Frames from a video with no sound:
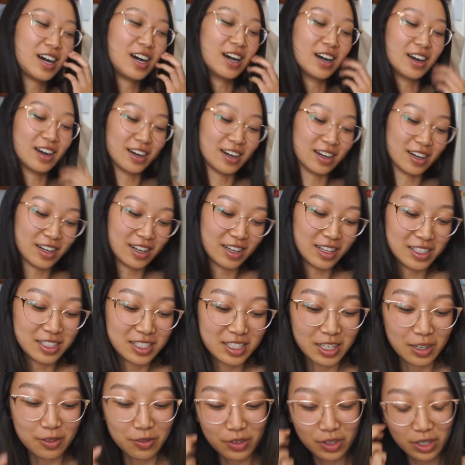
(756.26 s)
it's
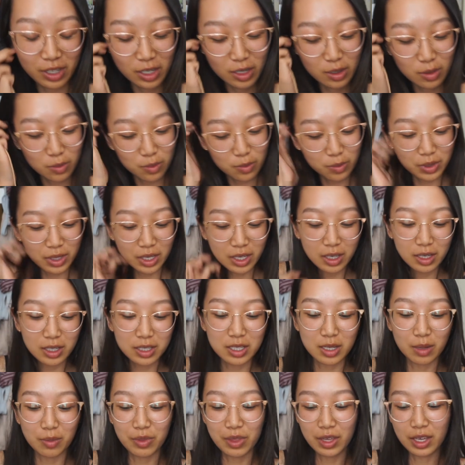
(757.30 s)
definitely gonna be
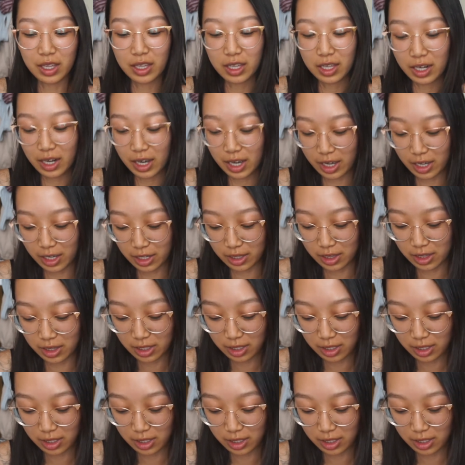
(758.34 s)
something that I